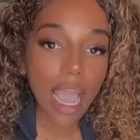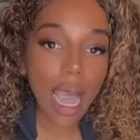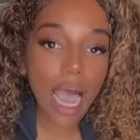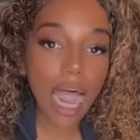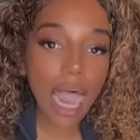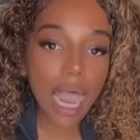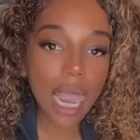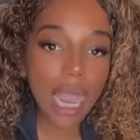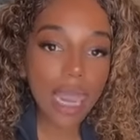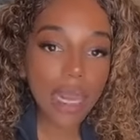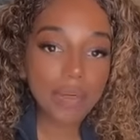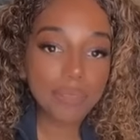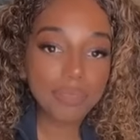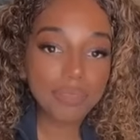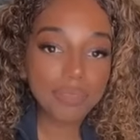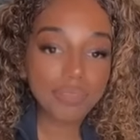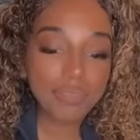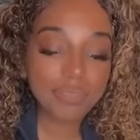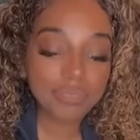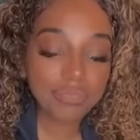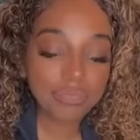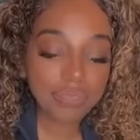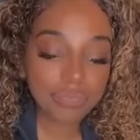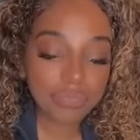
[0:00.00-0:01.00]

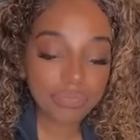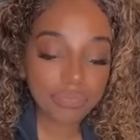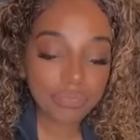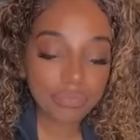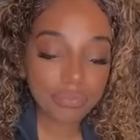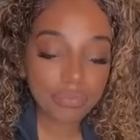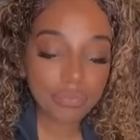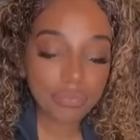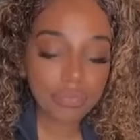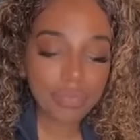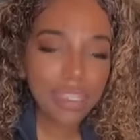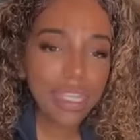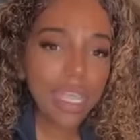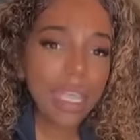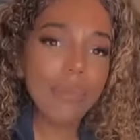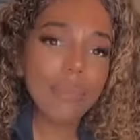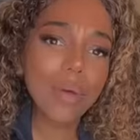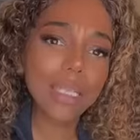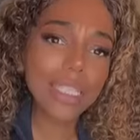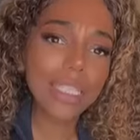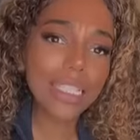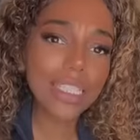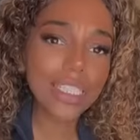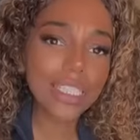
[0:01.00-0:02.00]
And
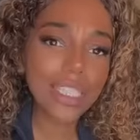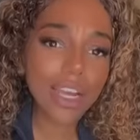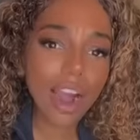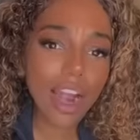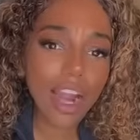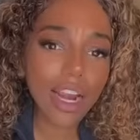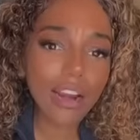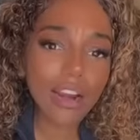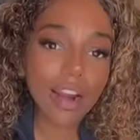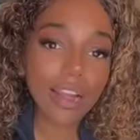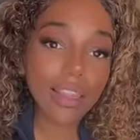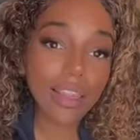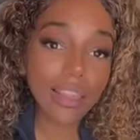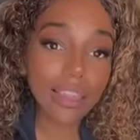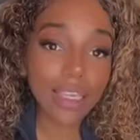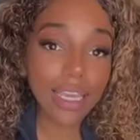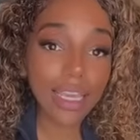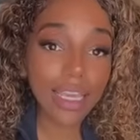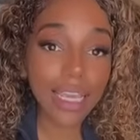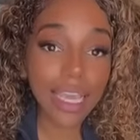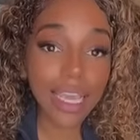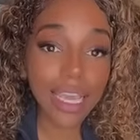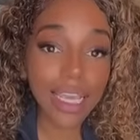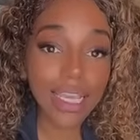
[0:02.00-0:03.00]
with the star card, the
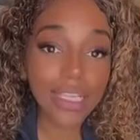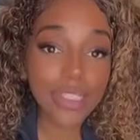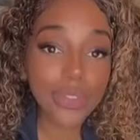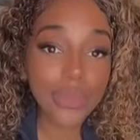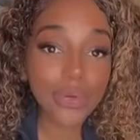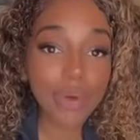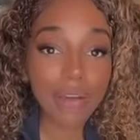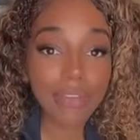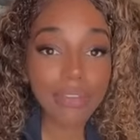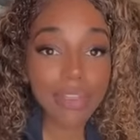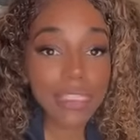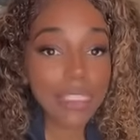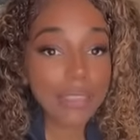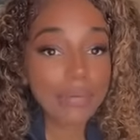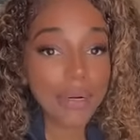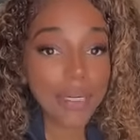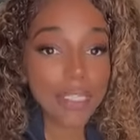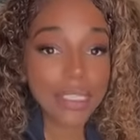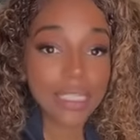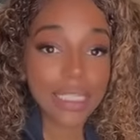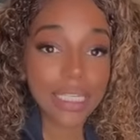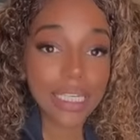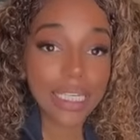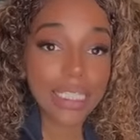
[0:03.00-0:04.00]
thing is, whoever this
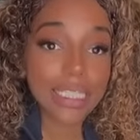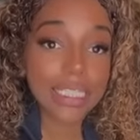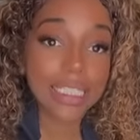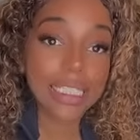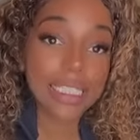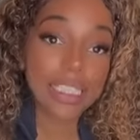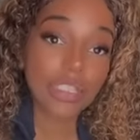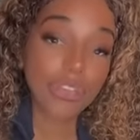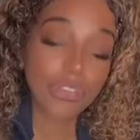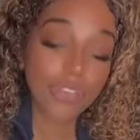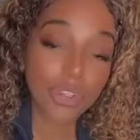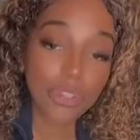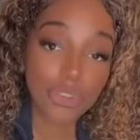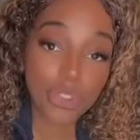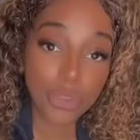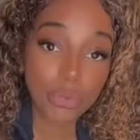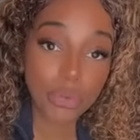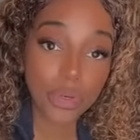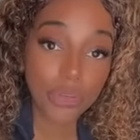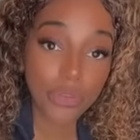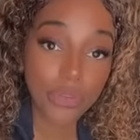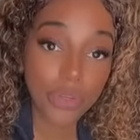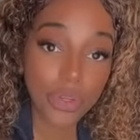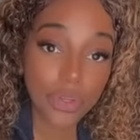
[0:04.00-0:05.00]
person is sees a future
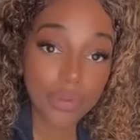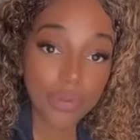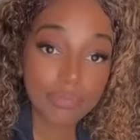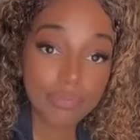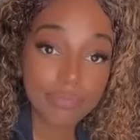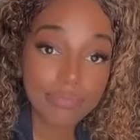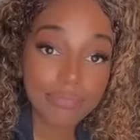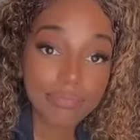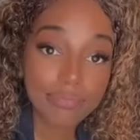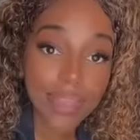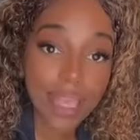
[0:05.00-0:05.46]
with you.